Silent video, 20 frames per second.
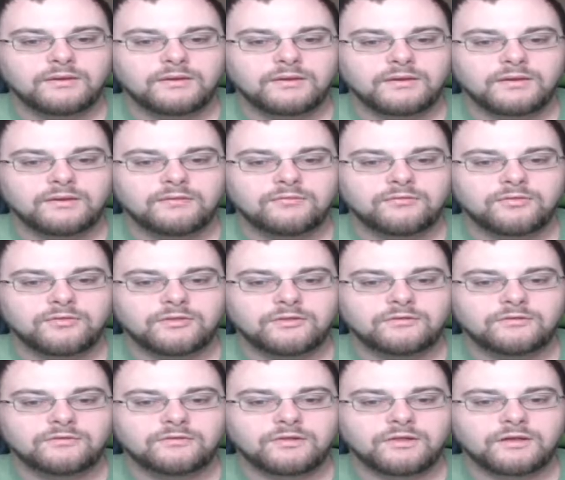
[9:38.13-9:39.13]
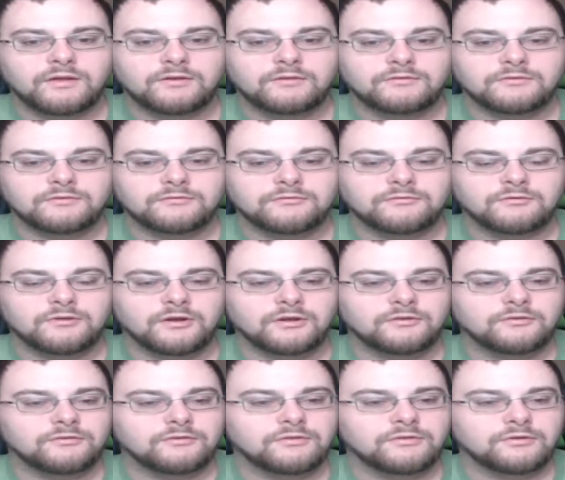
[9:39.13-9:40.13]
Even the slightest of
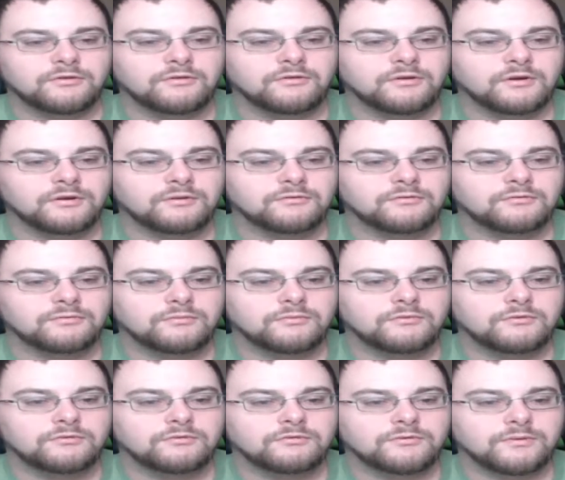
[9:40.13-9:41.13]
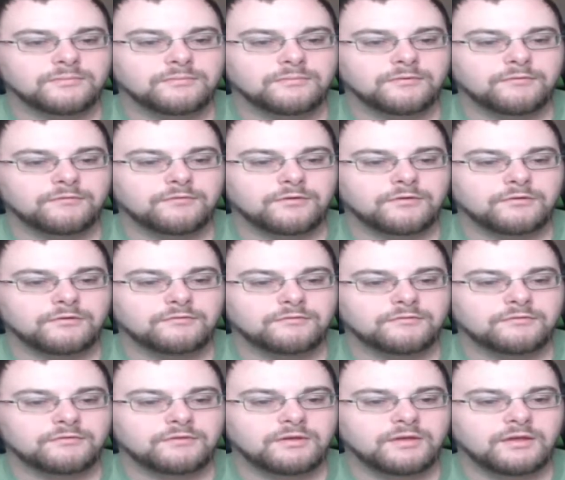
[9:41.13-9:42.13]
strikes to the crux will disrupt the flow of
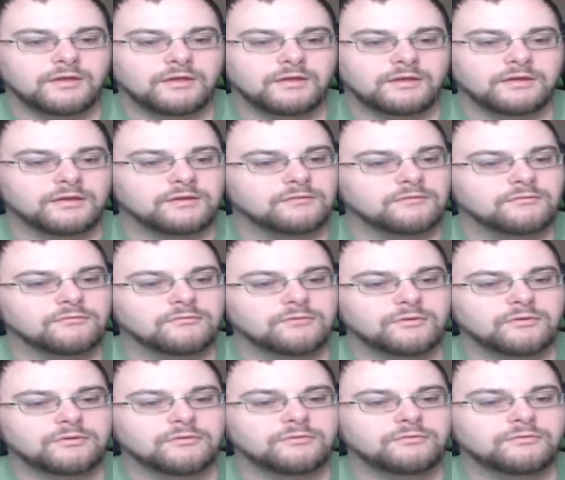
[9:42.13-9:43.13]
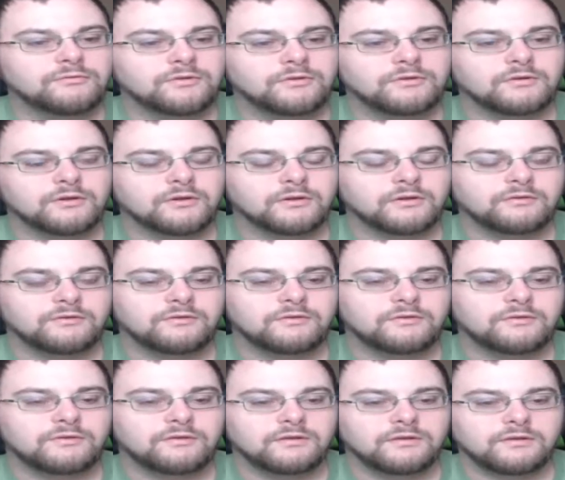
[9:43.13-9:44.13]
ki and reduce the target's
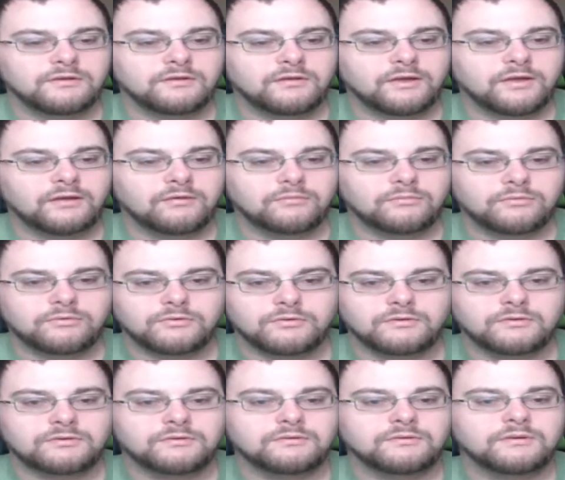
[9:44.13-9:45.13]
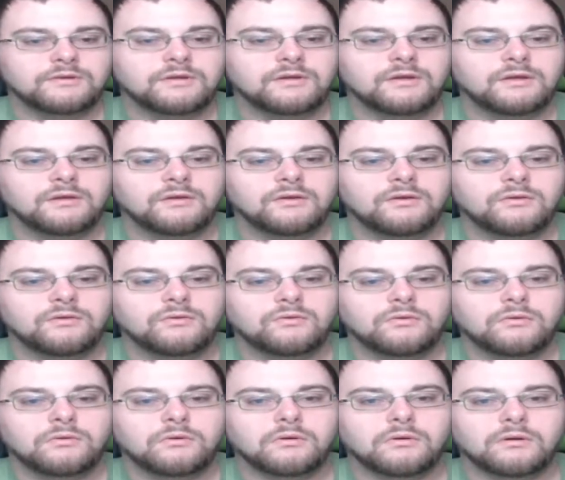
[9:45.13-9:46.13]
intended output.
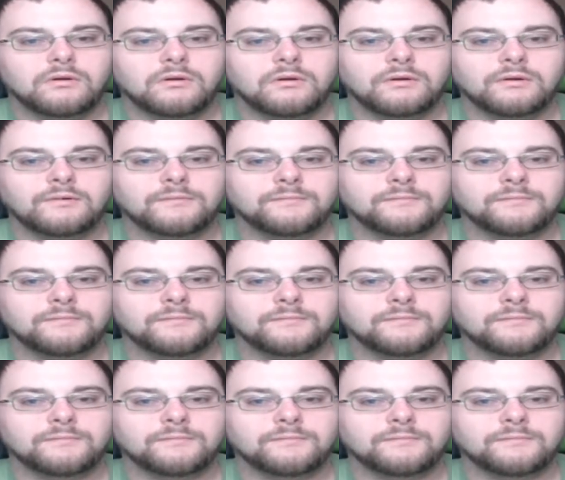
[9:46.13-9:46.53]
Okay.